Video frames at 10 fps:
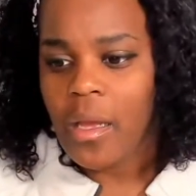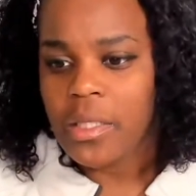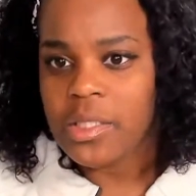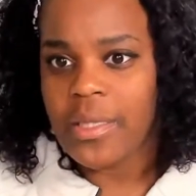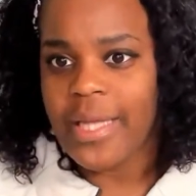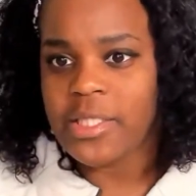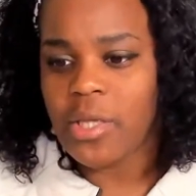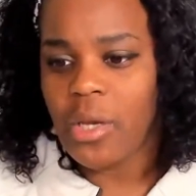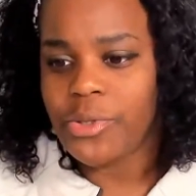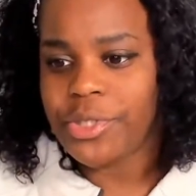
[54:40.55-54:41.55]
So let's
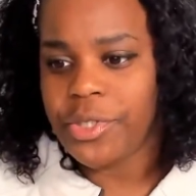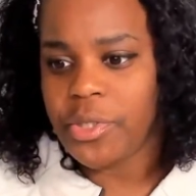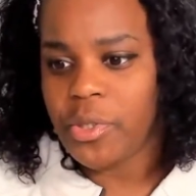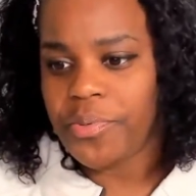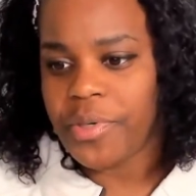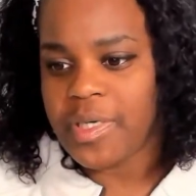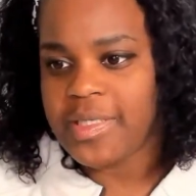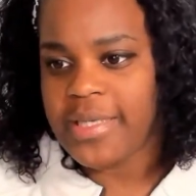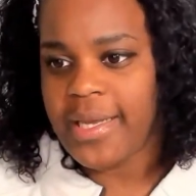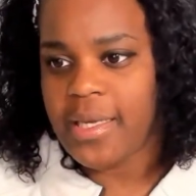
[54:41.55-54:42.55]
go to
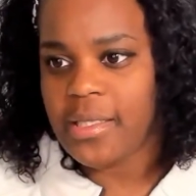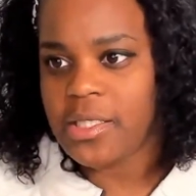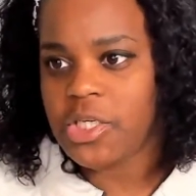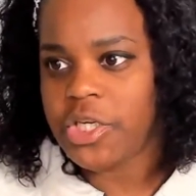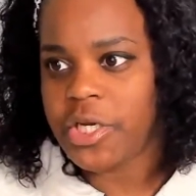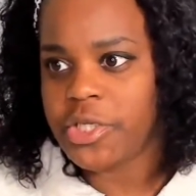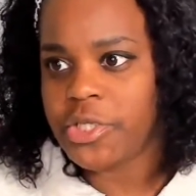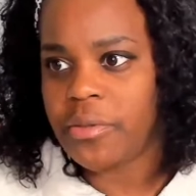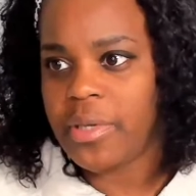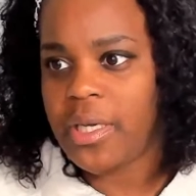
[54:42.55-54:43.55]
present, share
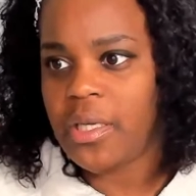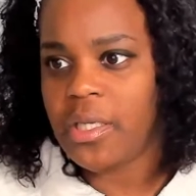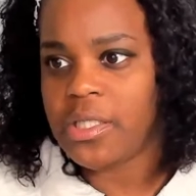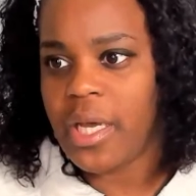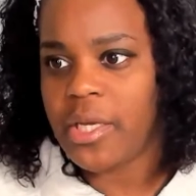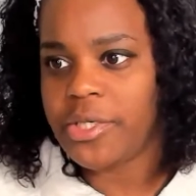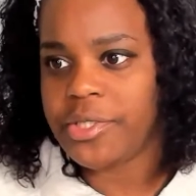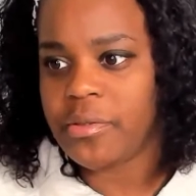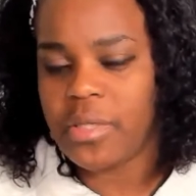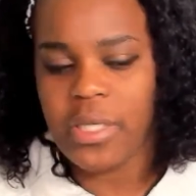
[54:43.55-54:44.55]
screen, entire
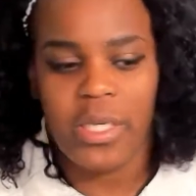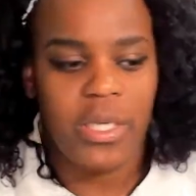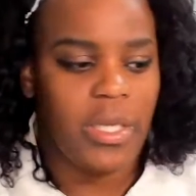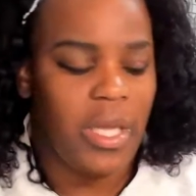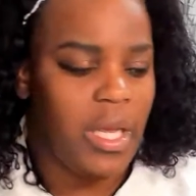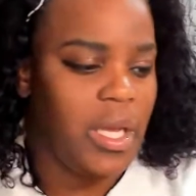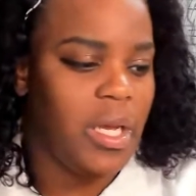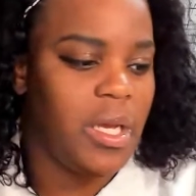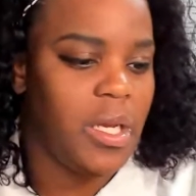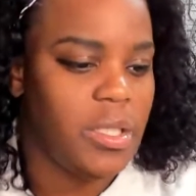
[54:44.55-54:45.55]
screen,
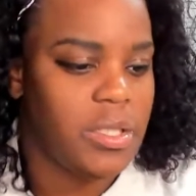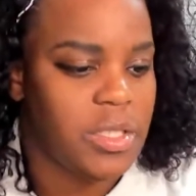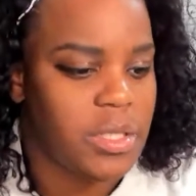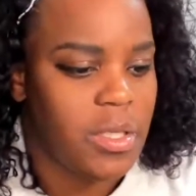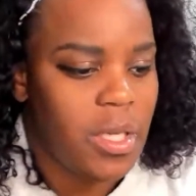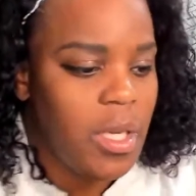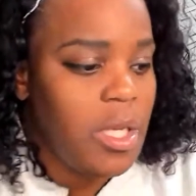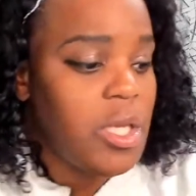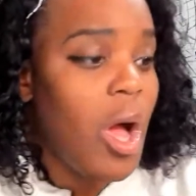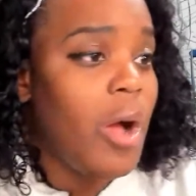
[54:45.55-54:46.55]
and
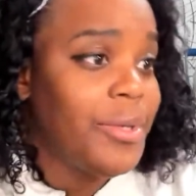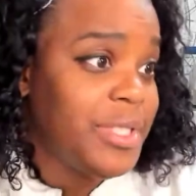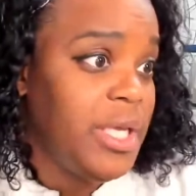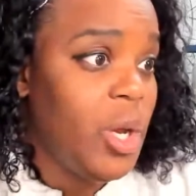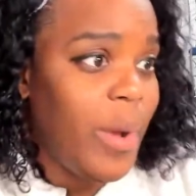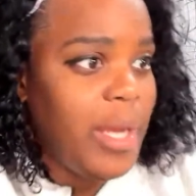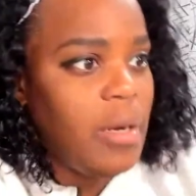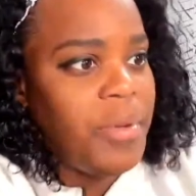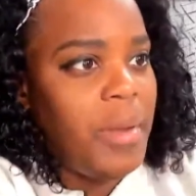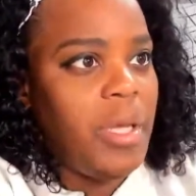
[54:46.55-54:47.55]
y'all gonna see Quaker,
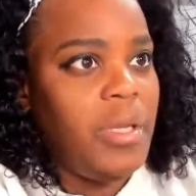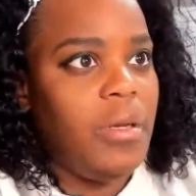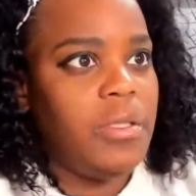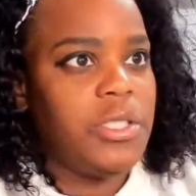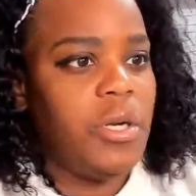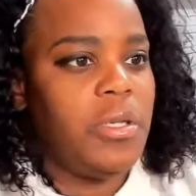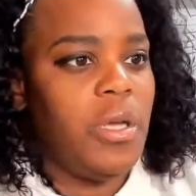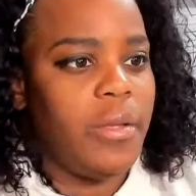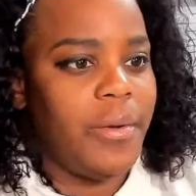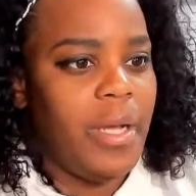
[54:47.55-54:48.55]
but I'm gonna turn
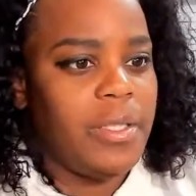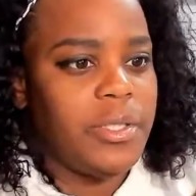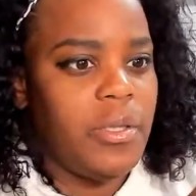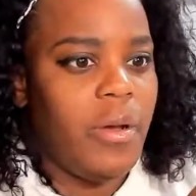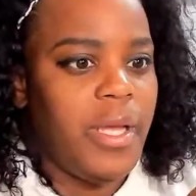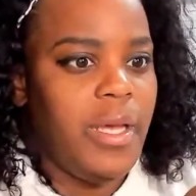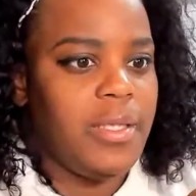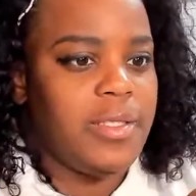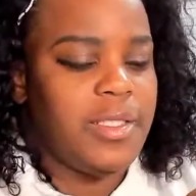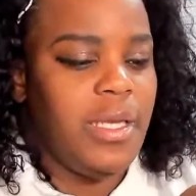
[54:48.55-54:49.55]
y'all around so y'all
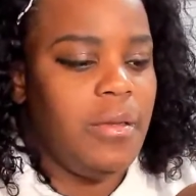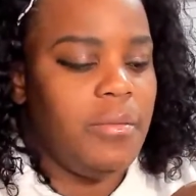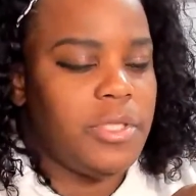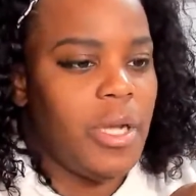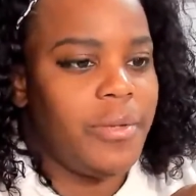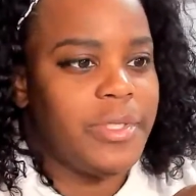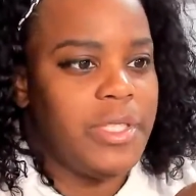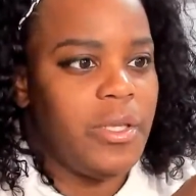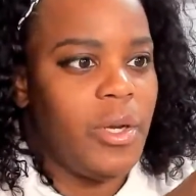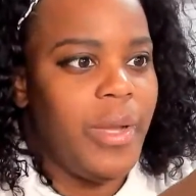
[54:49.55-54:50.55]
can see. Y'all gonna
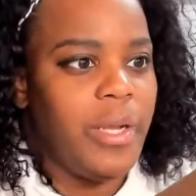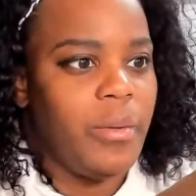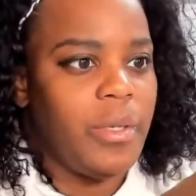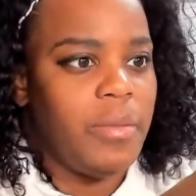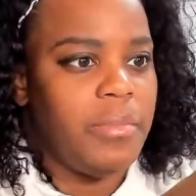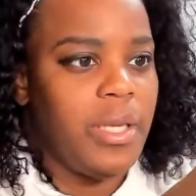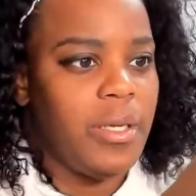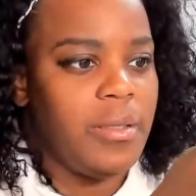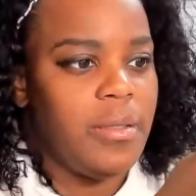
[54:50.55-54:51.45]
see the Quaker one up there.